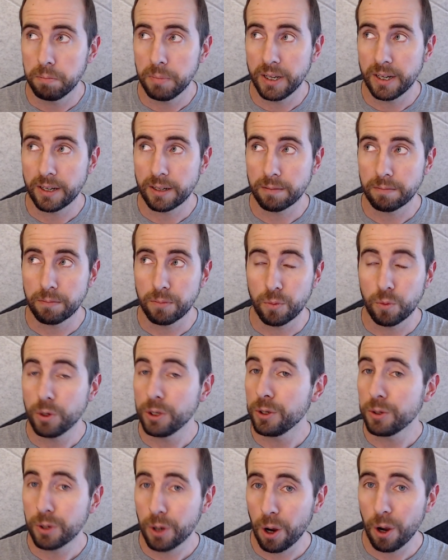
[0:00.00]
meaning
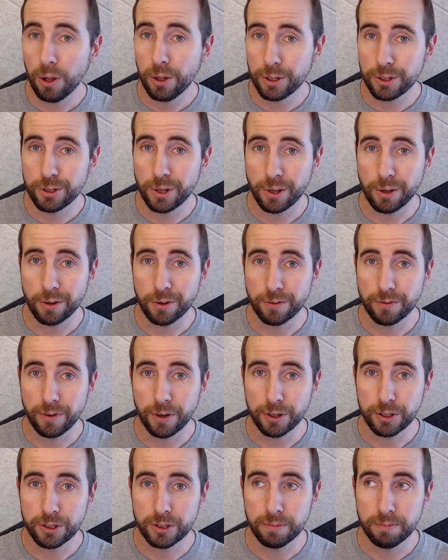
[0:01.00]
when you call a generator
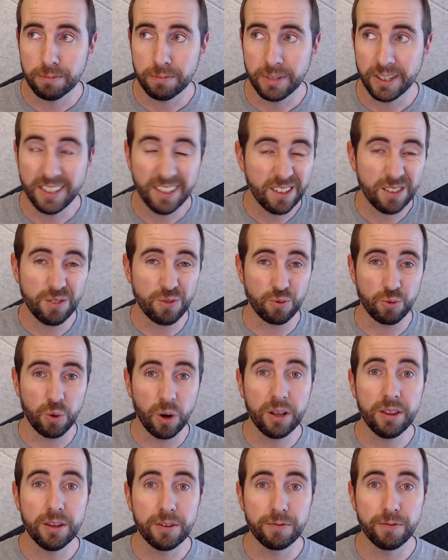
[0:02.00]
function, it doesn't
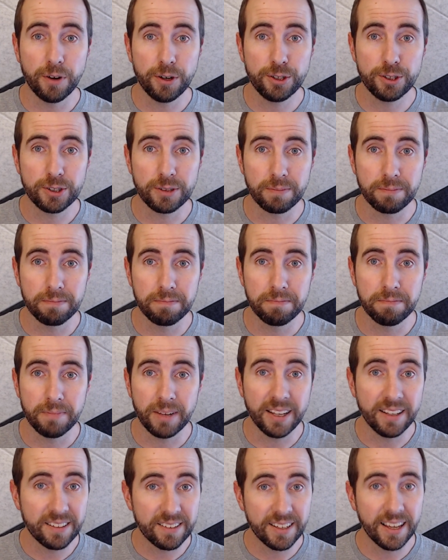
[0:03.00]
run the function.
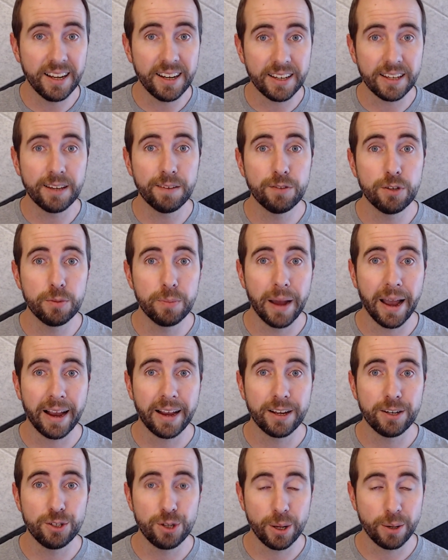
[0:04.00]
Instead, it gives you
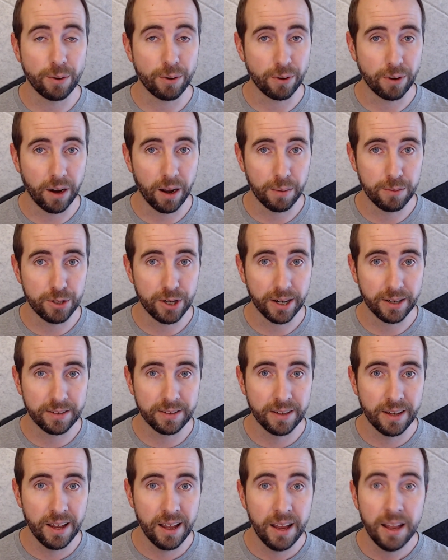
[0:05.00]
back a generator
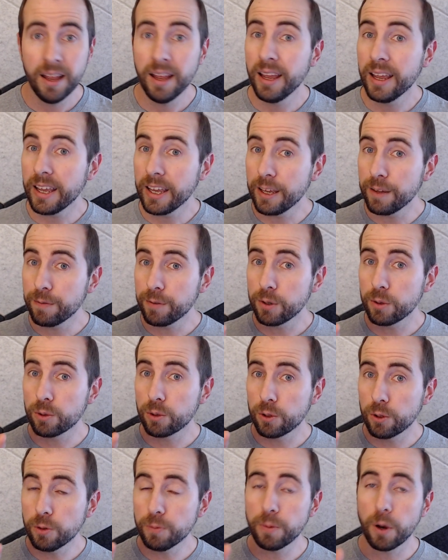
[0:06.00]
object. If you
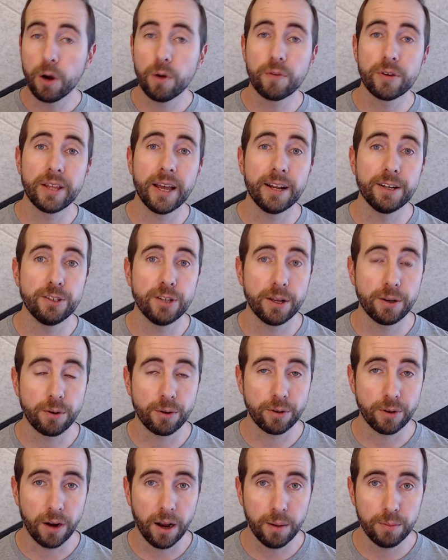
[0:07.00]
loop over that
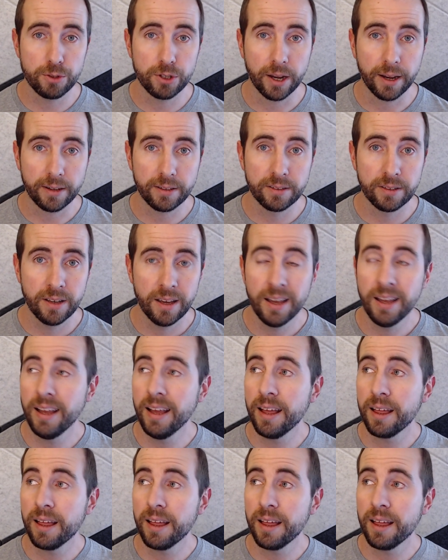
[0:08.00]
generator object,